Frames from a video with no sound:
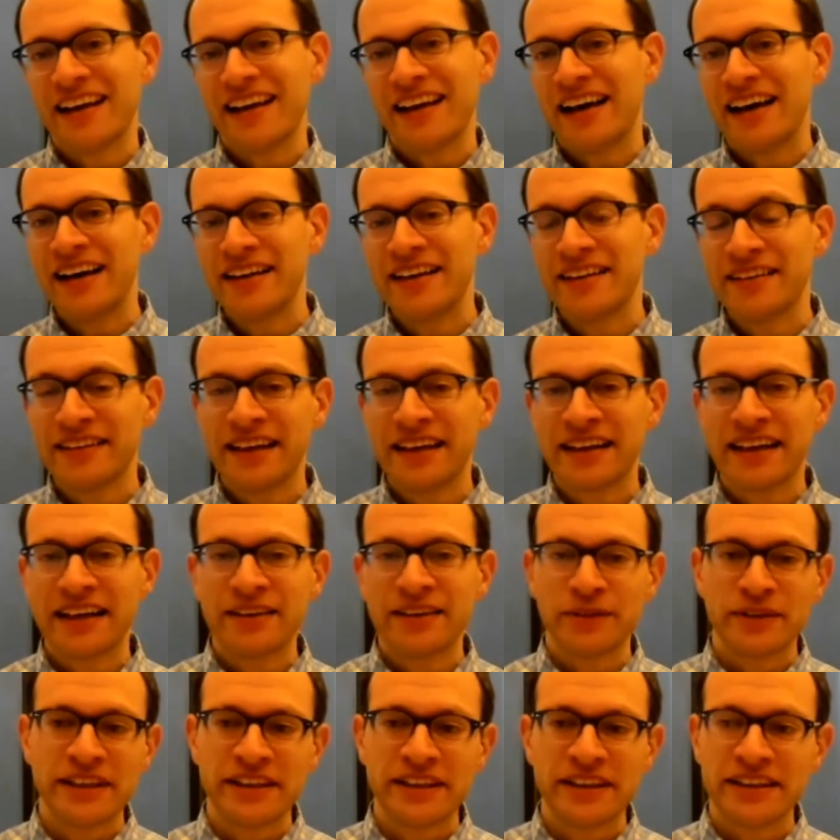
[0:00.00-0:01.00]
Then I
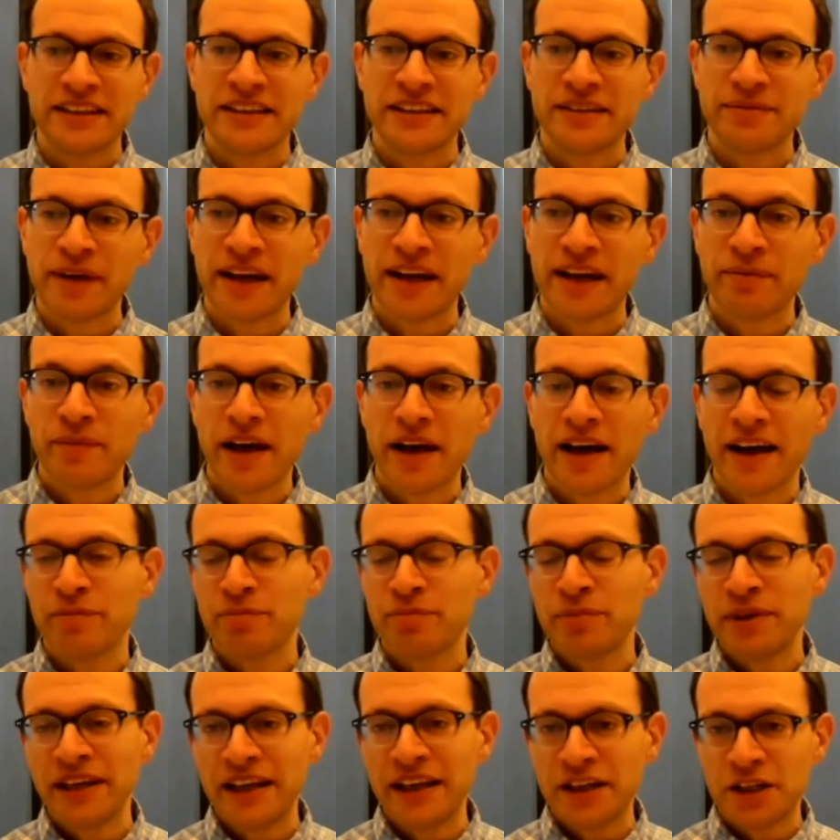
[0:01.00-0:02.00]
went and did my
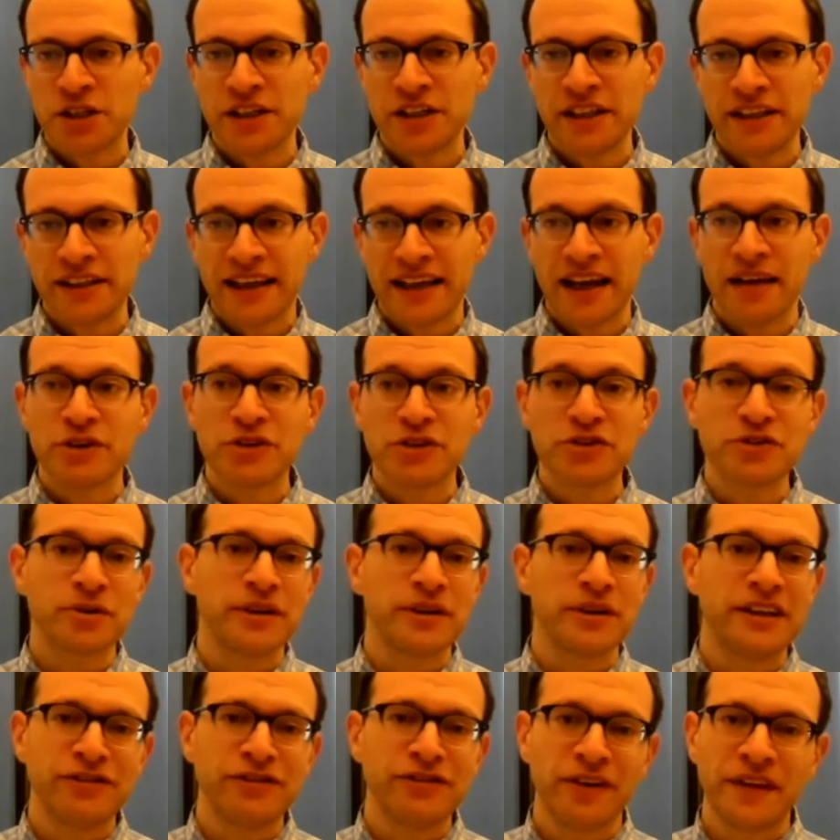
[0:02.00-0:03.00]
PhD in
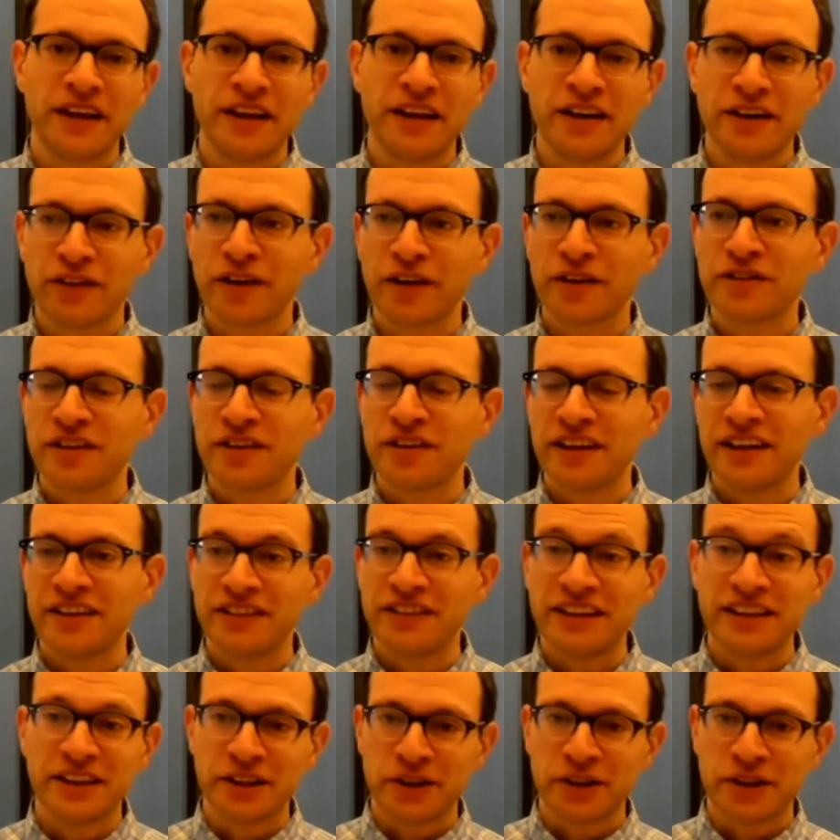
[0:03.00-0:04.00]
chemistry from the University of
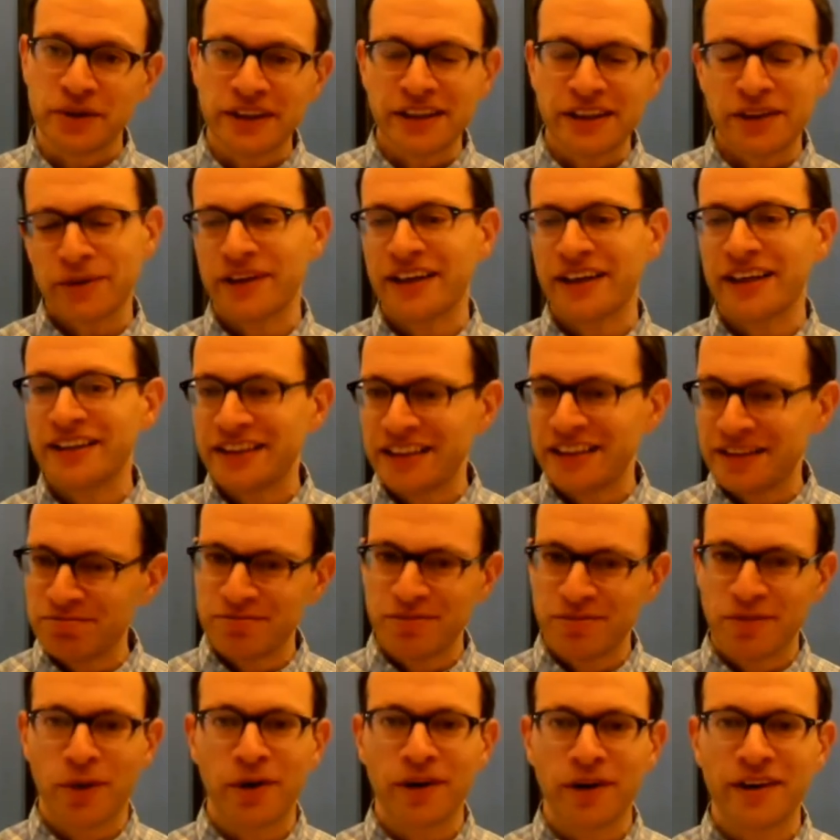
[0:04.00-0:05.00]
Illinois, where I
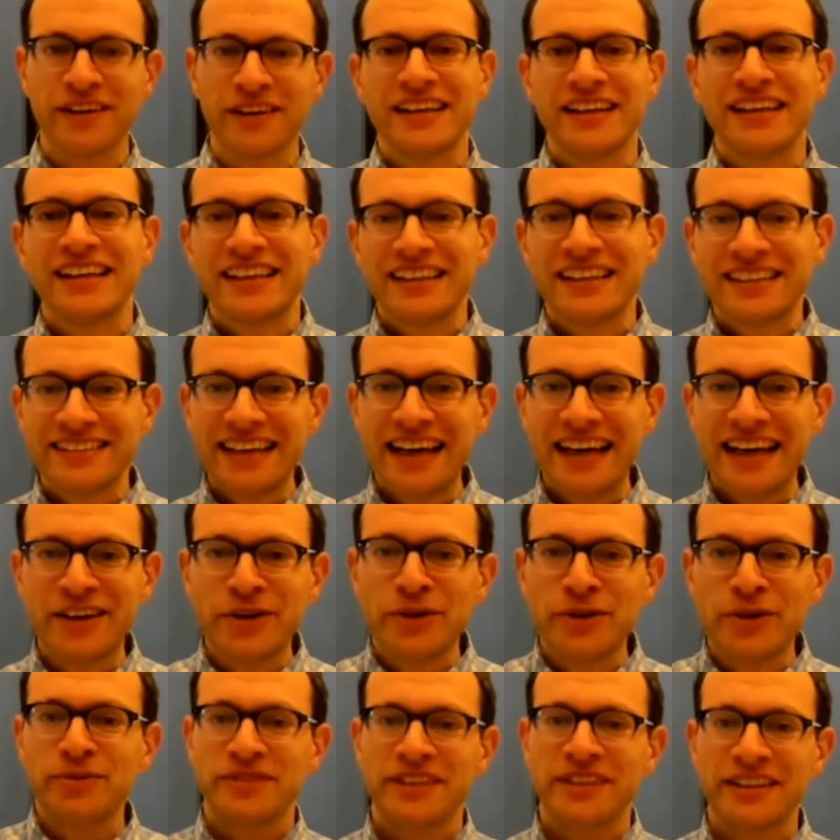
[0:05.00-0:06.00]
did more
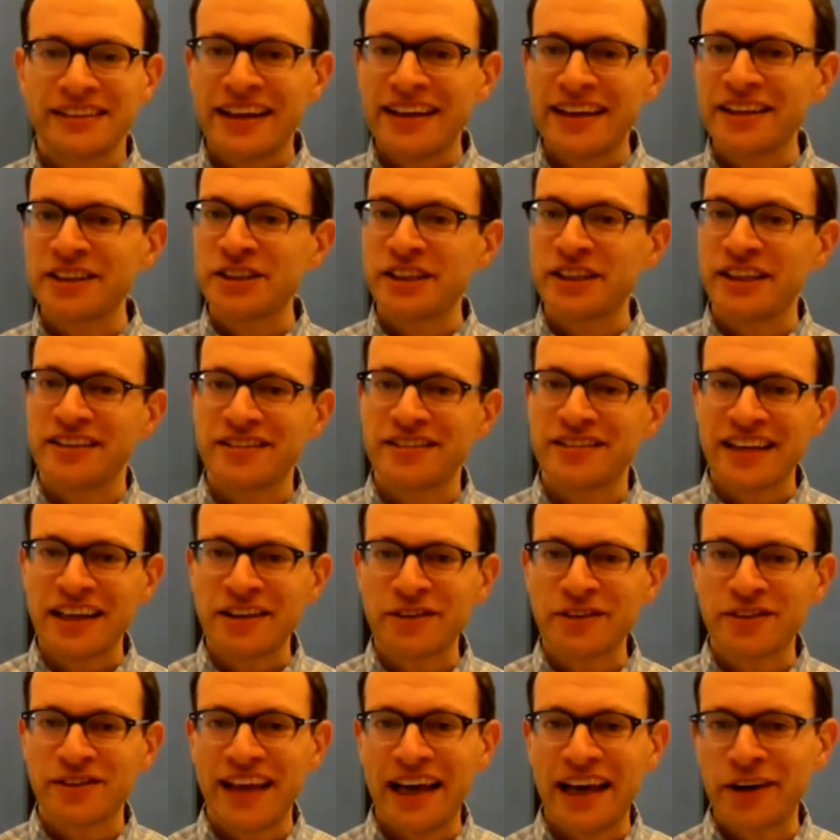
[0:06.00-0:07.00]
nanotechnology and
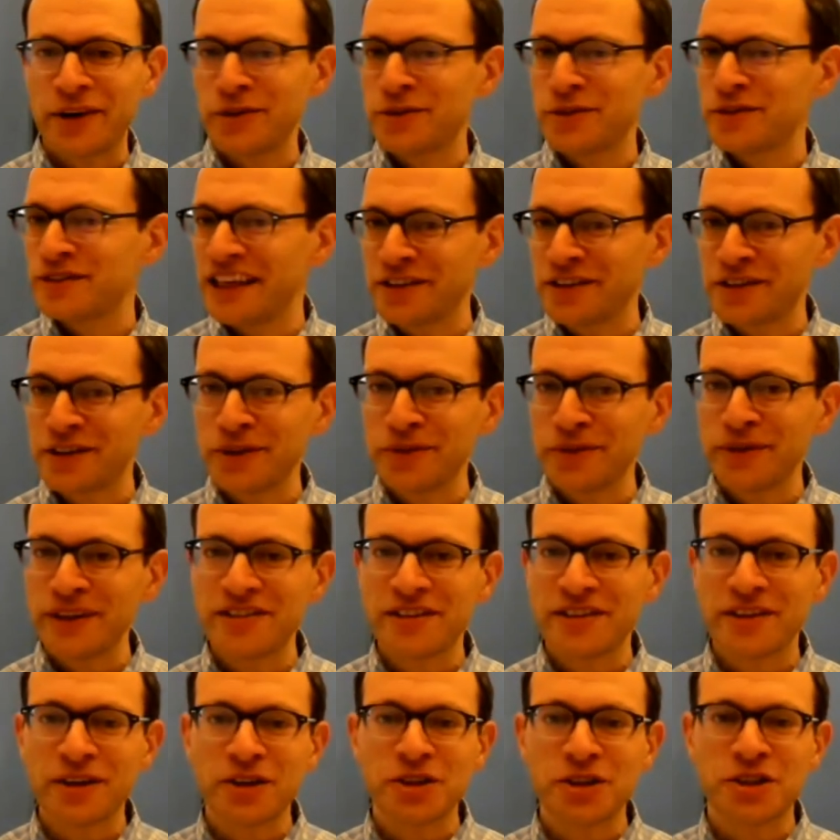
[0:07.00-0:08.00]
nanosensor
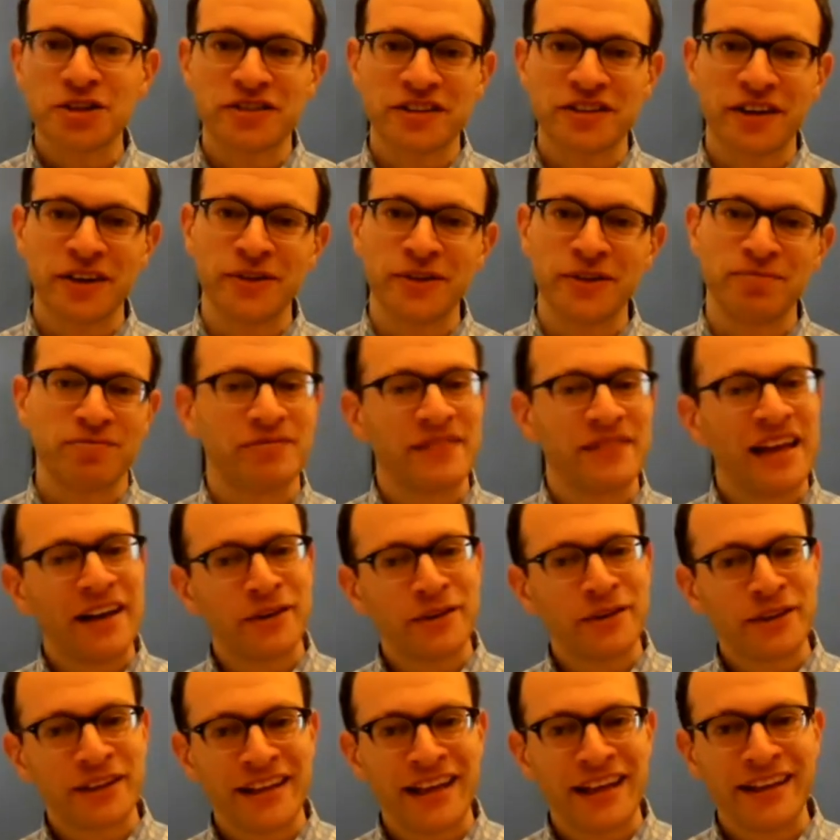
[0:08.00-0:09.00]
research. So
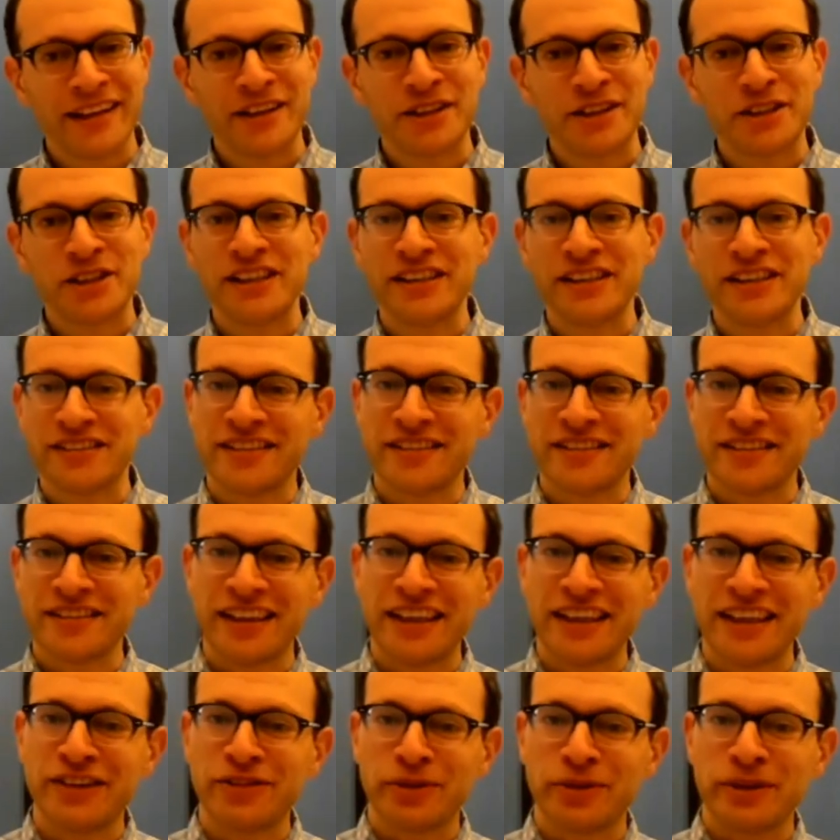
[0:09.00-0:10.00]
nanotechnology is a
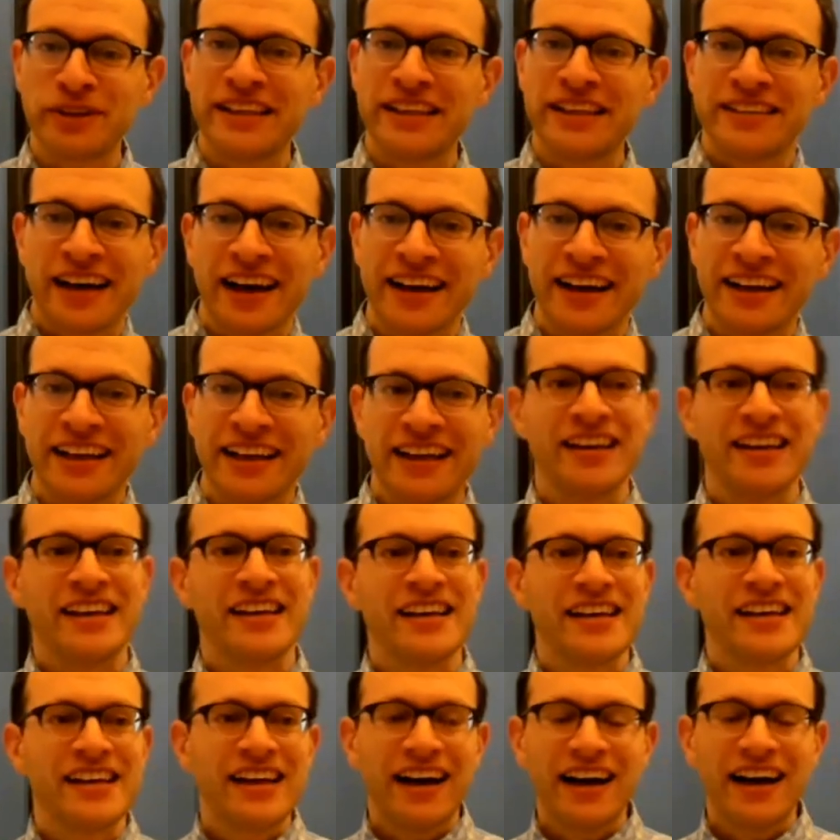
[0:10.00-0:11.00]
study of really tiny
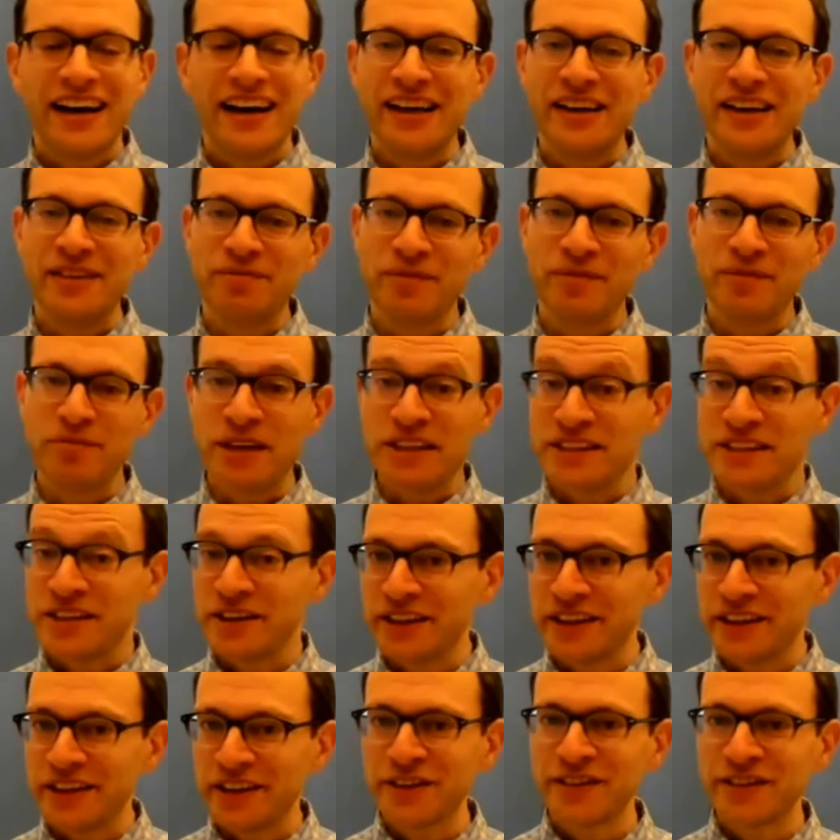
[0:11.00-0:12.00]

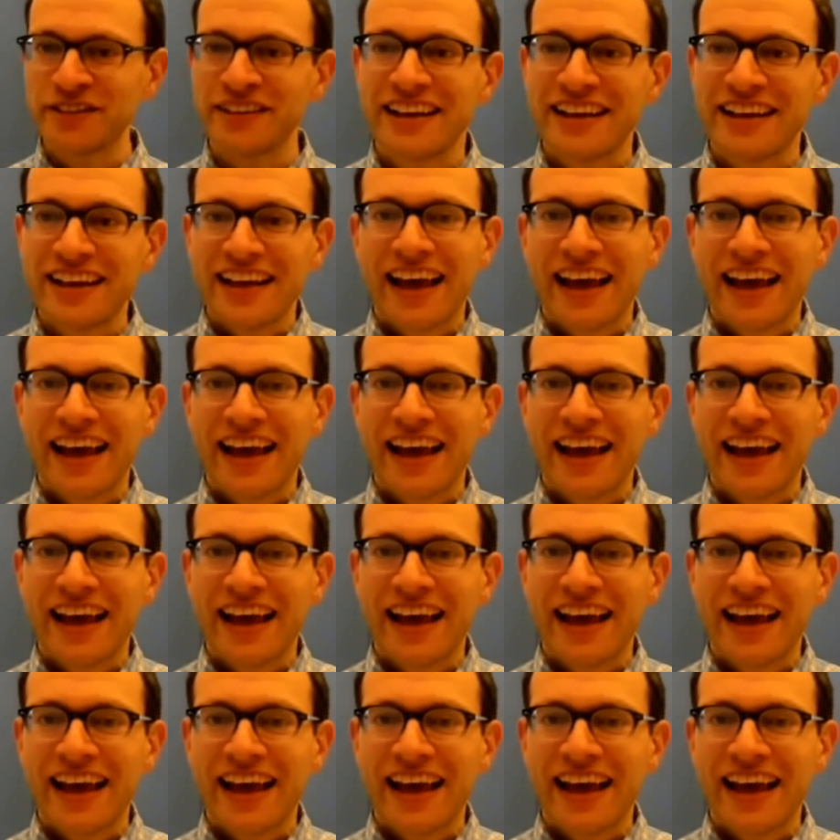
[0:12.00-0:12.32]
materials.